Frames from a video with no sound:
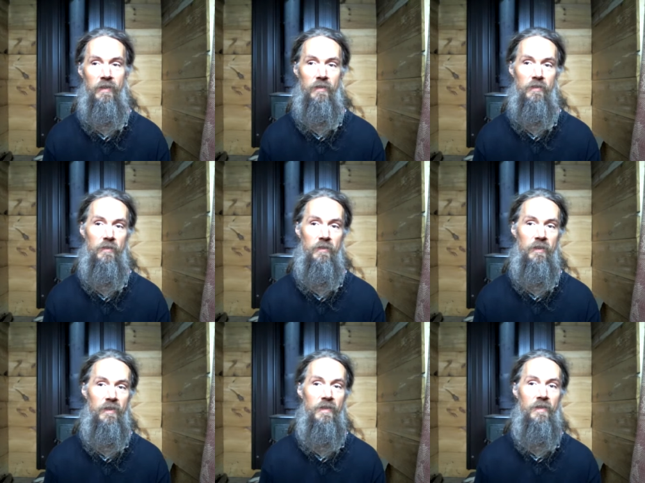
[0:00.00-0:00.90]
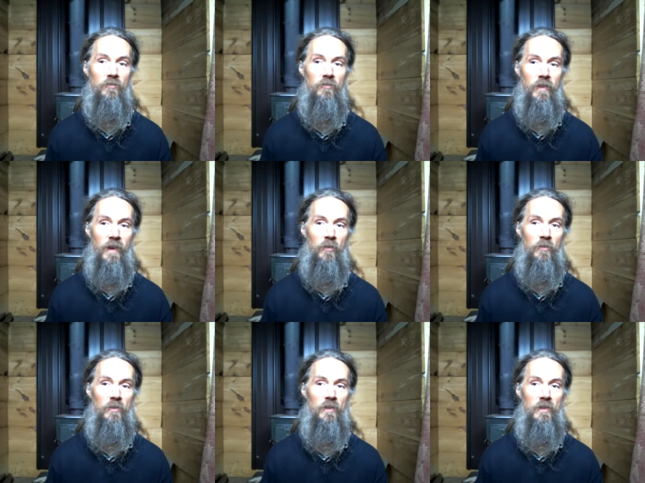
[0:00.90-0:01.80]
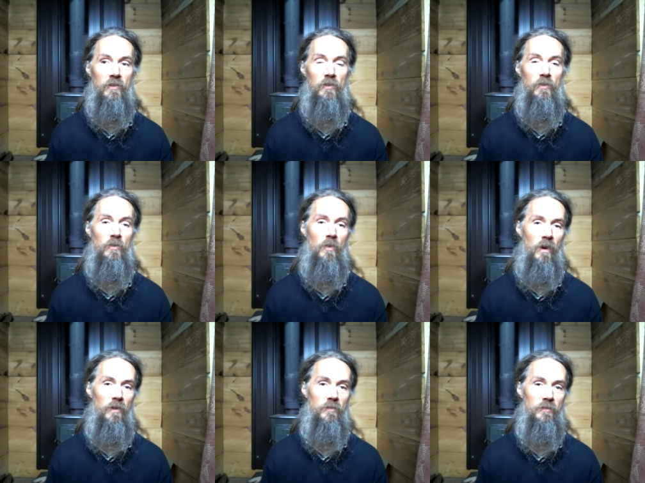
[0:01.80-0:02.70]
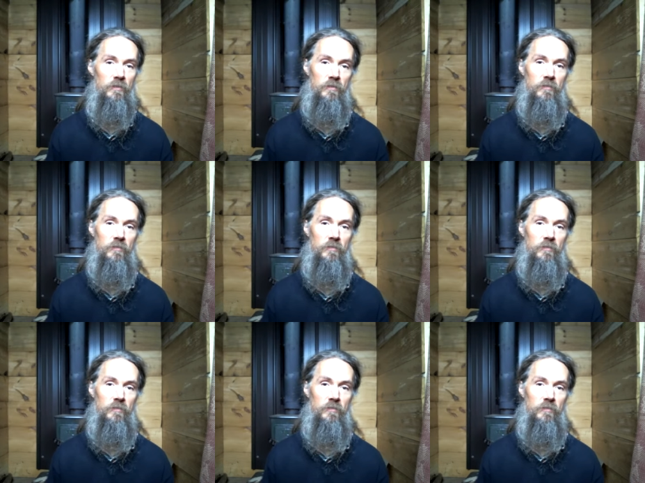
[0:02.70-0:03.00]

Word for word: And again, that's found in who you are.